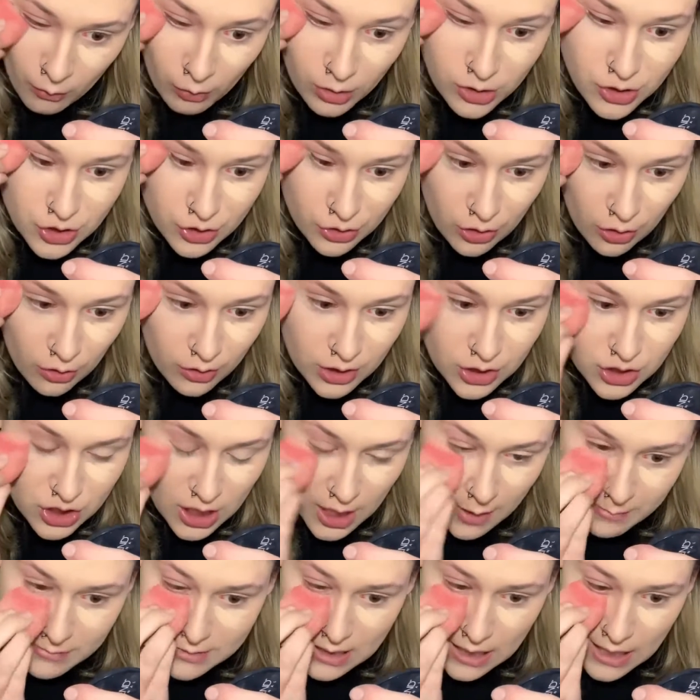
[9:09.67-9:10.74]
Once you go to
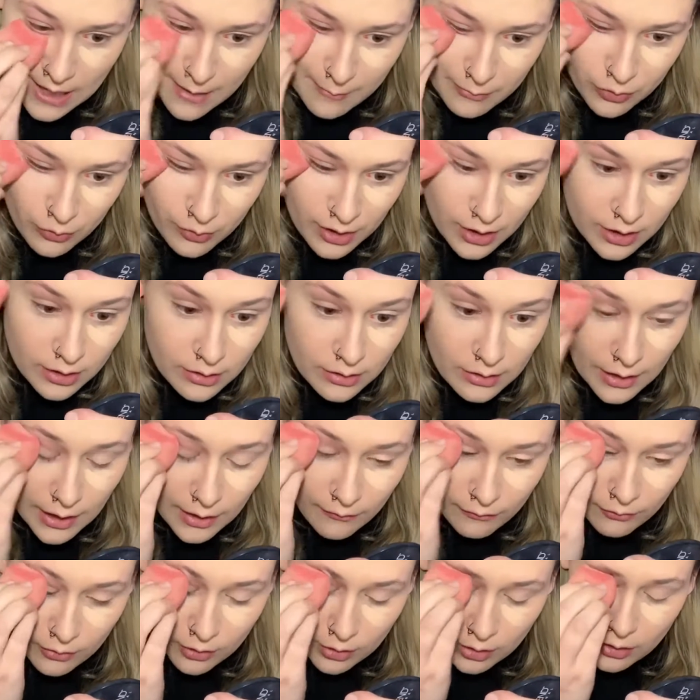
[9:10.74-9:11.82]
Shape Tape, you can
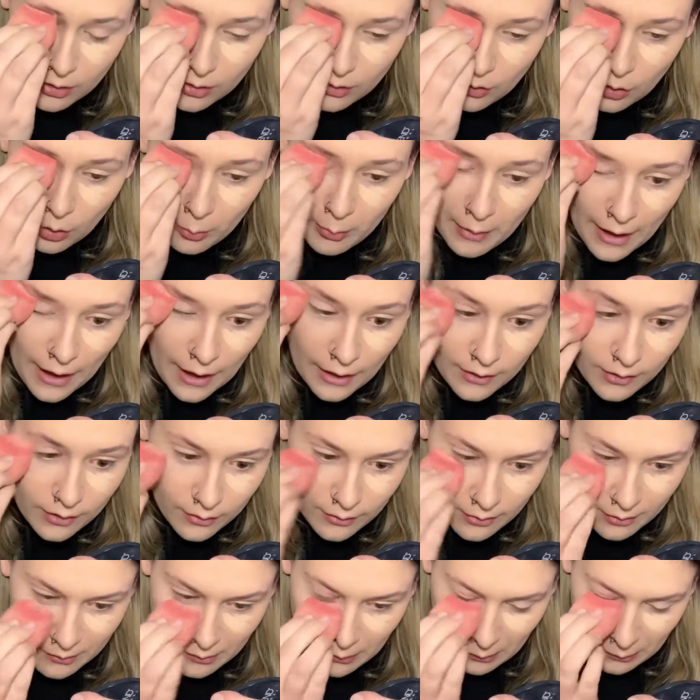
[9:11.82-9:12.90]
never go back.